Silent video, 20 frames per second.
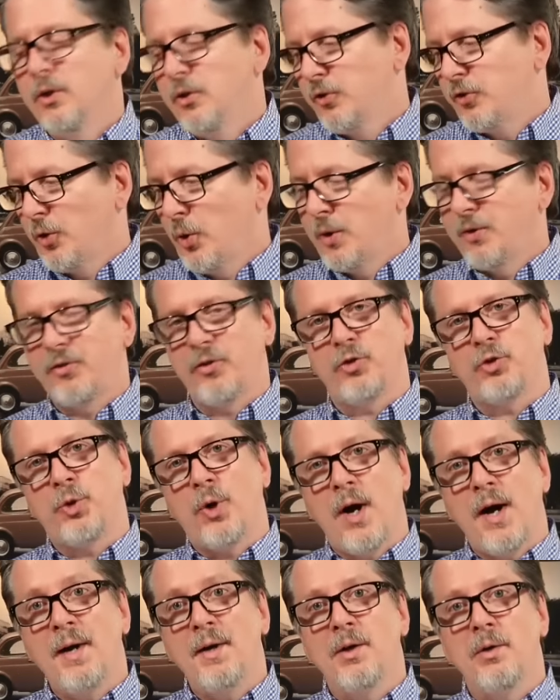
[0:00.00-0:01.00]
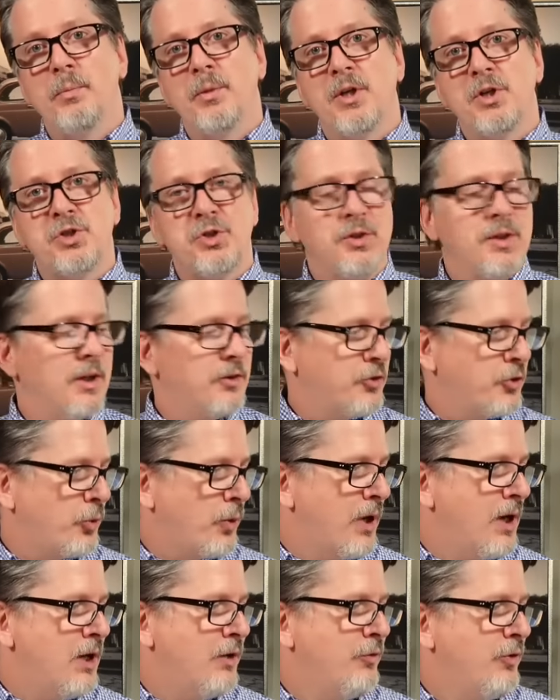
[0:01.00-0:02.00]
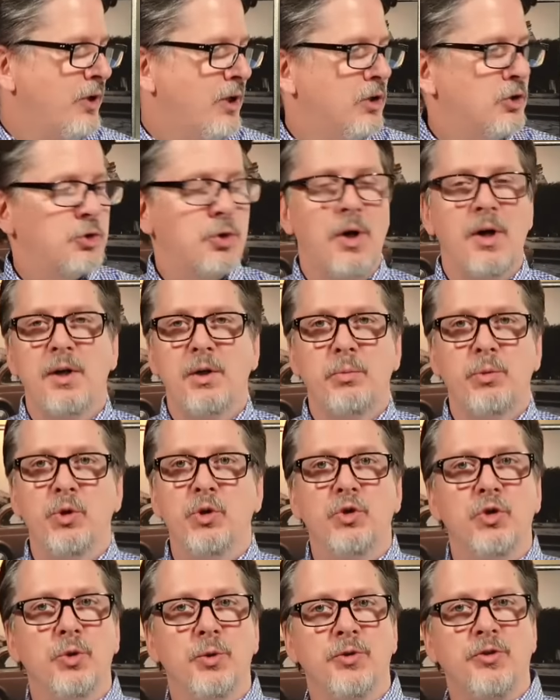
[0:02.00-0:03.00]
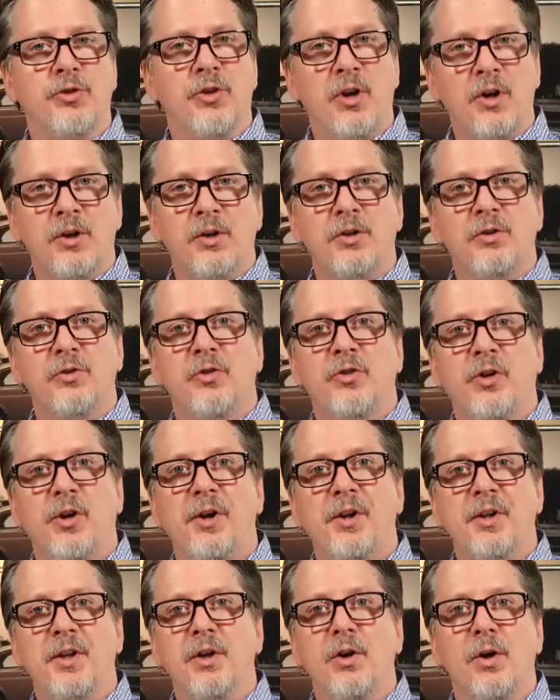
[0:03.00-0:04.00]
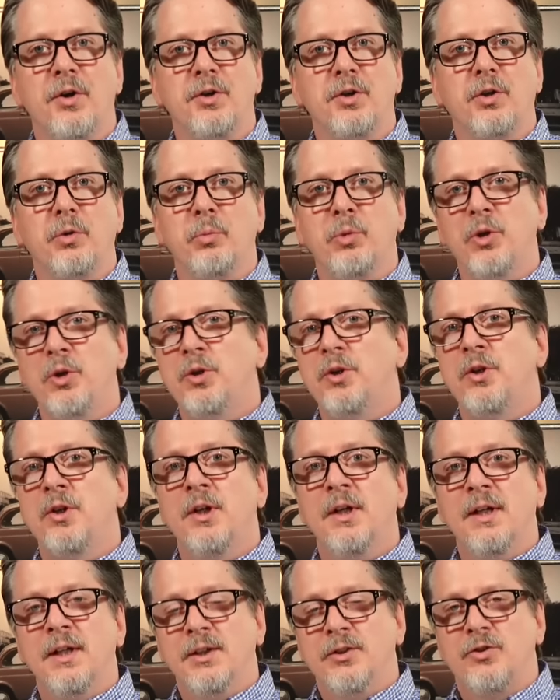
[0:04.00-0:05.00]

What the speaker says: So as a trial measure, that's great. If you hit try Ubuntu, it's not going to install anything on your computer.